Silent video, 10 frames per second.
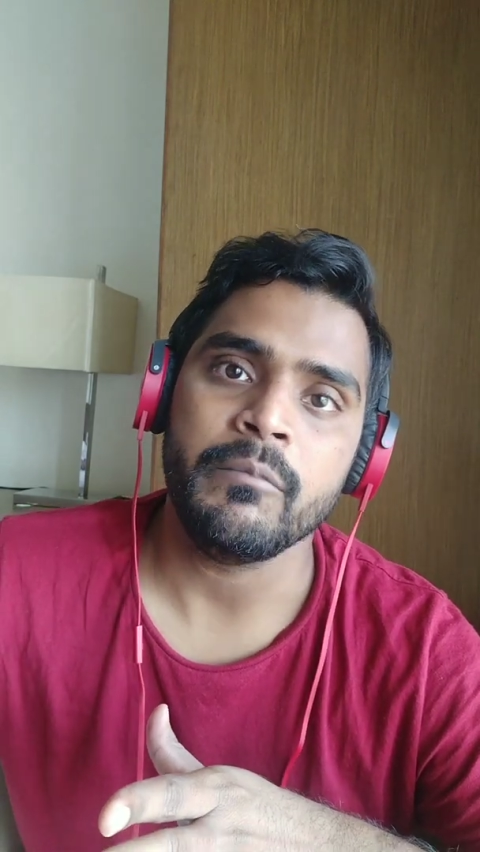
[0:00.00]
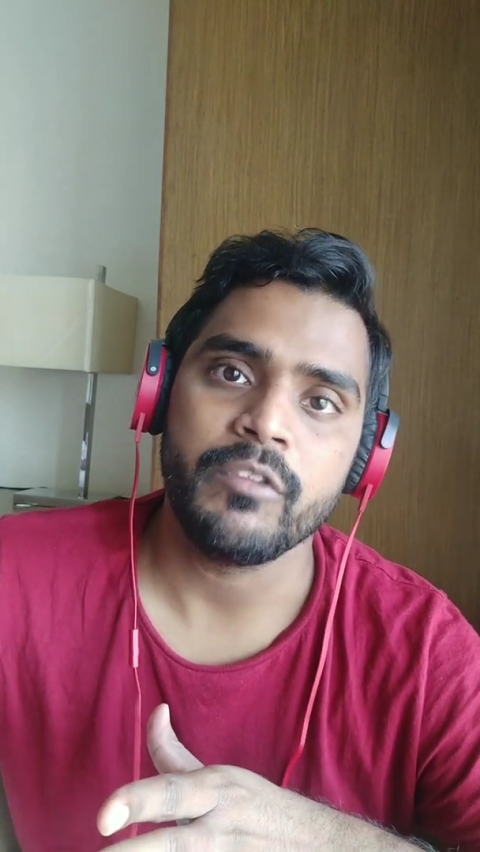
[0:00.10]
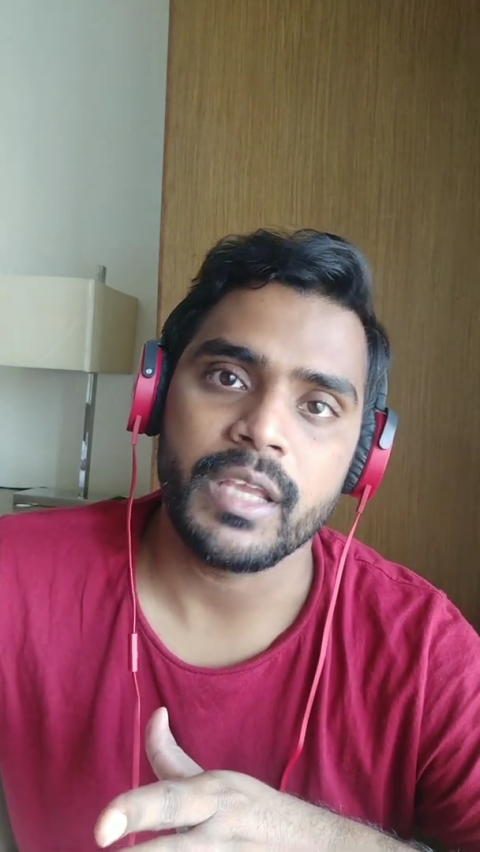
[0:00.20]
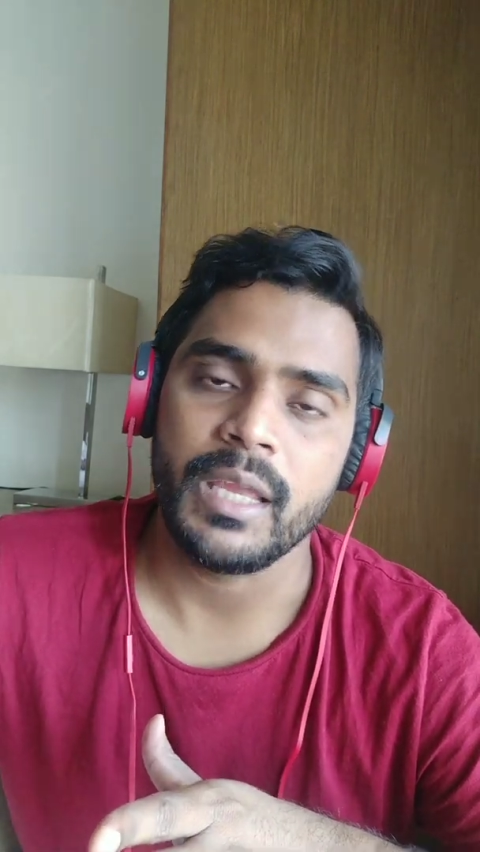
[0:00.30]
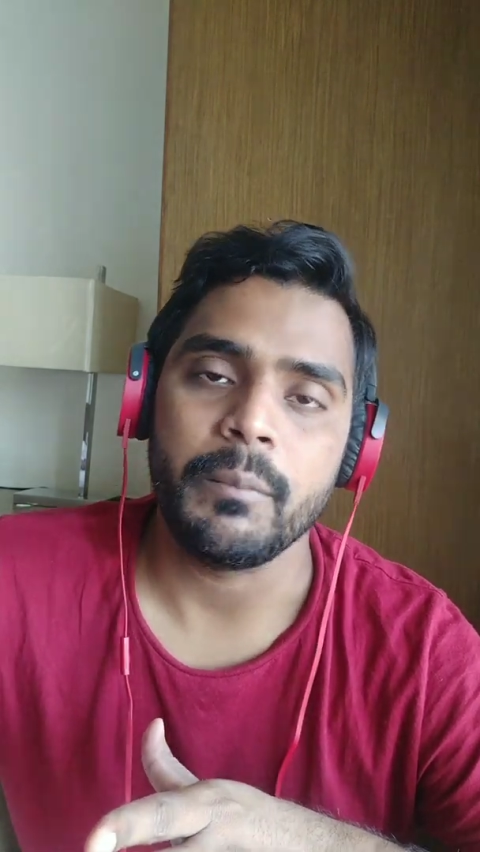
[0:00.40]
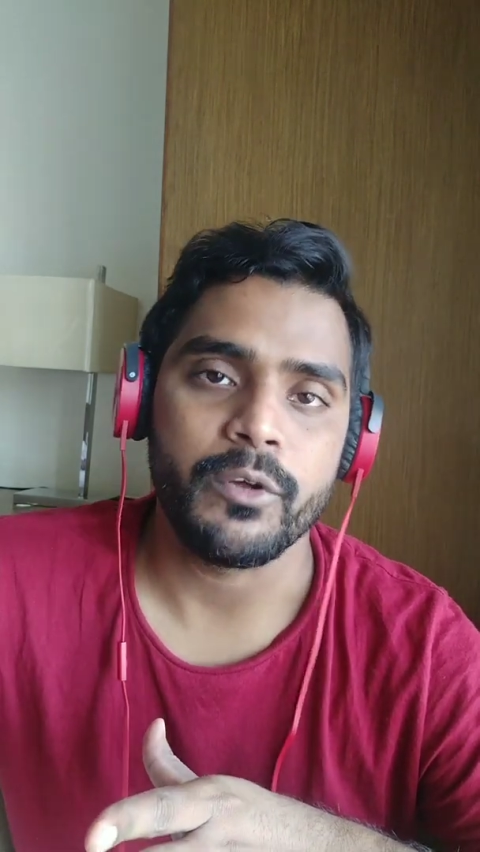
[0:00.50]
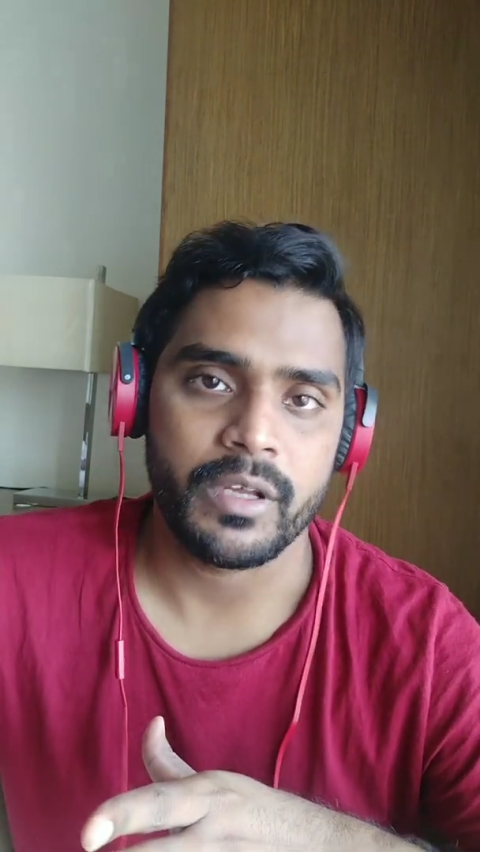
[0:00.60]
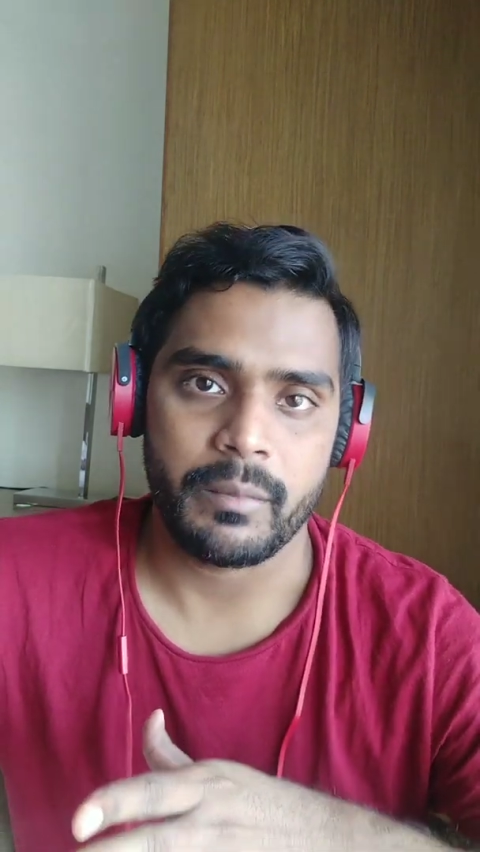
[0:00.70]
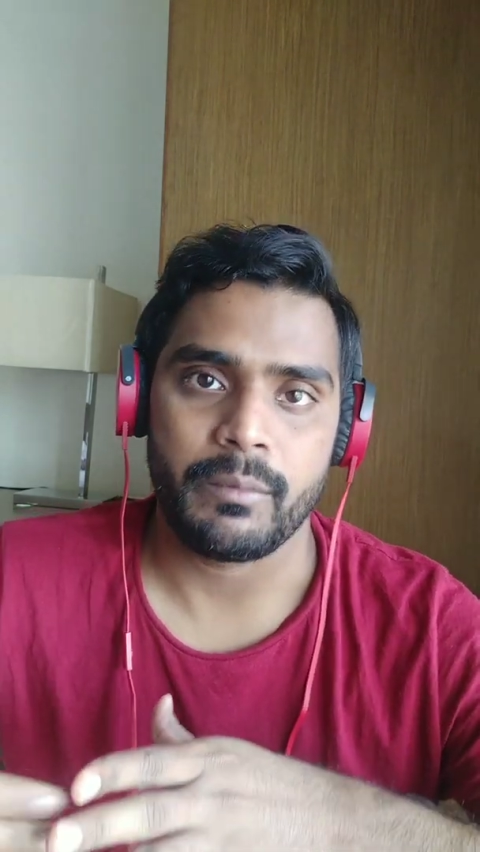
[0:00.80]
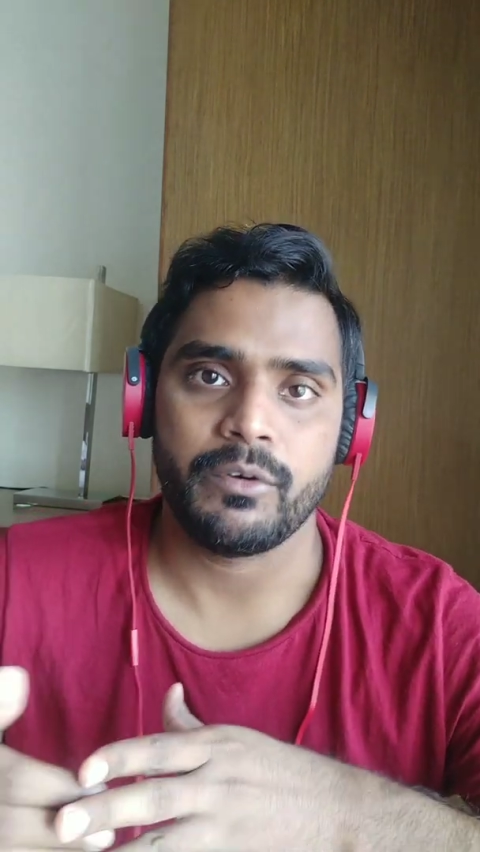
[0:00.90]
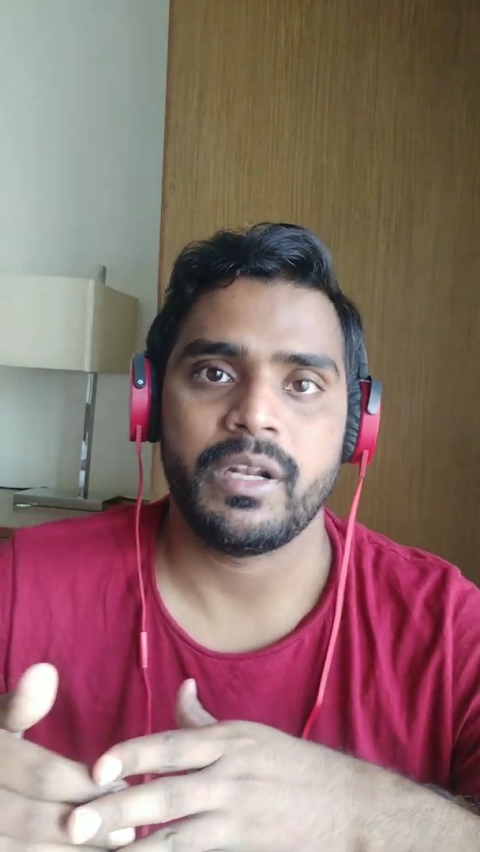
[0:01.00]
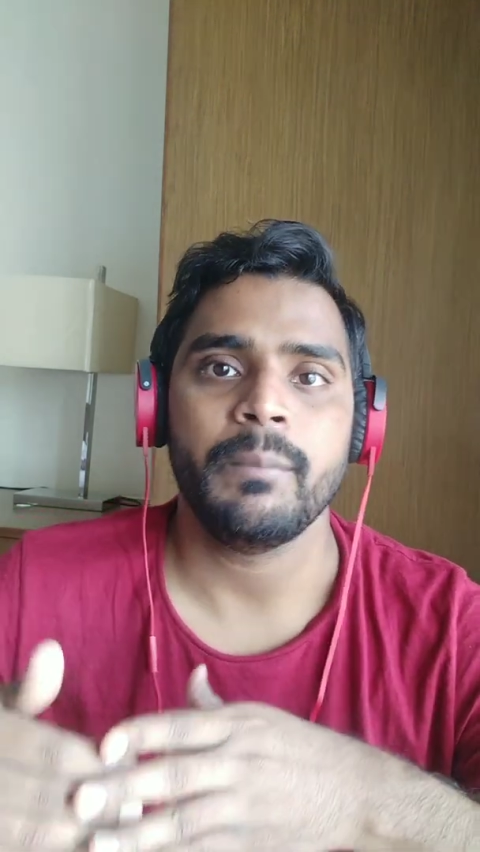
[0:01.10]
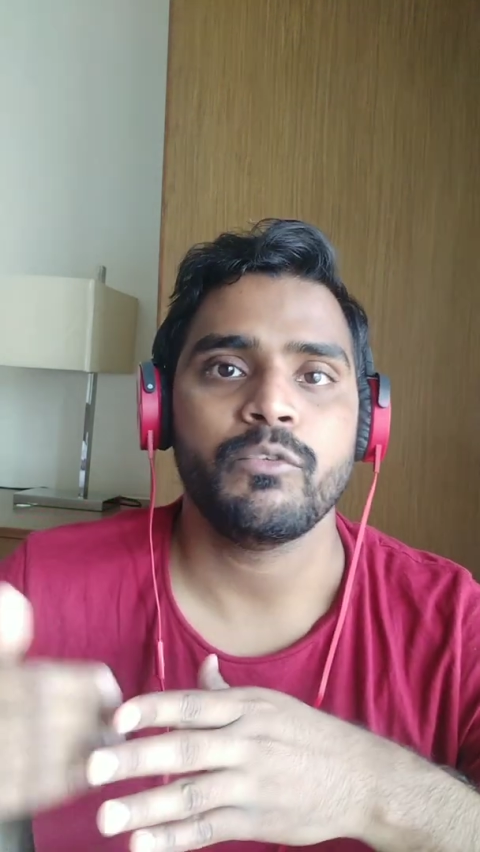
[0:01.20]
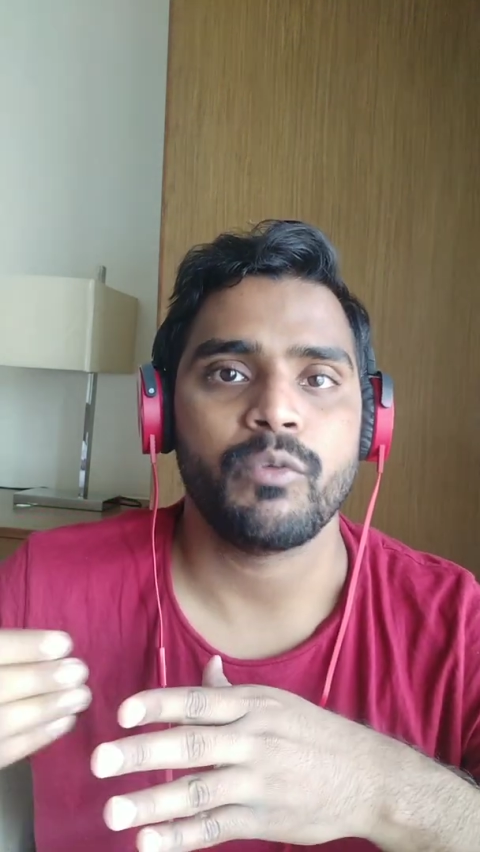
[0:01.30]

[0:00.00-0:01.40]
we keep doing mammograms